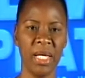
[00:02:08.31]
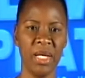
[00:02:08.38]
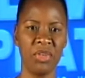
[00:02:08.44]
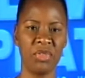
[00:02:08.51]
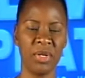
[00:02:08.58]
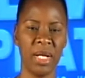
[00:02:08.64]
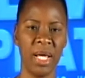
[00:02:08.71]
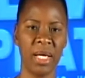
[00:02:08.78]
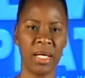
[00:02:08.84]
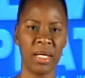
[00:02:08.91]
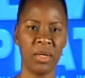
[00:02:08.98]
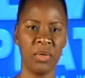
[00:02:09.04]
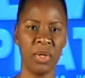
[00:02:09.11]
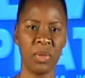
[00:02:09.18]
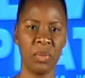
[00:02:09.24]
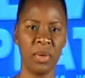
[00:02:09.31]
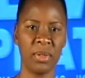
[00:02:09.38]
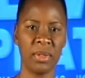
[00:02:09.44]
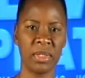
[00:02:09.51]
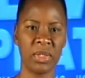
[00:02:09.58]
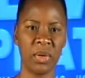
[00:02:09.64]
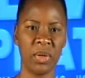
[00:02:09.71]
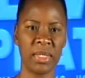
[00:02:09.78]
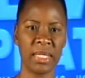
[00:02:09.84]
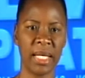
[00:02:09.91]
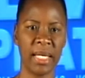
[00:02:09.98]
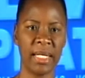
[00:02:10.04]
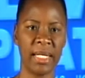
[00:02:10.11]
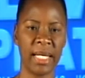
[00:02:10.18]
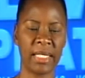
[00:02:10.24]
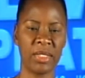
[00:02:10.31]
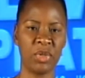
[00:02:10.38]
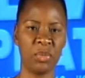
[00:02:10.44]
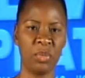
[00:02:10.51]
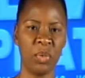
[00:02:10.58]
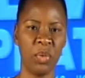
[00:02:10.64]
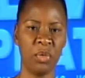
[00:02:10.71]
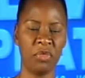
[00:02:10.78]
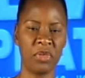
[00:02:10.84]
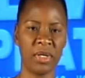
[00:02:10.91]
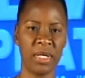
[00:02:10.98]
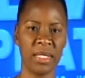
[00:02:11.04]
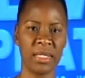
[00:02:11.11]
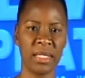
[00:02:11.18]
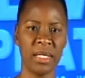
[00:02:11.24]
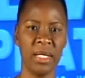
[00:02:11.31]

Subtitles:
Sri Lanka, who had won the toss and elected to bowl first,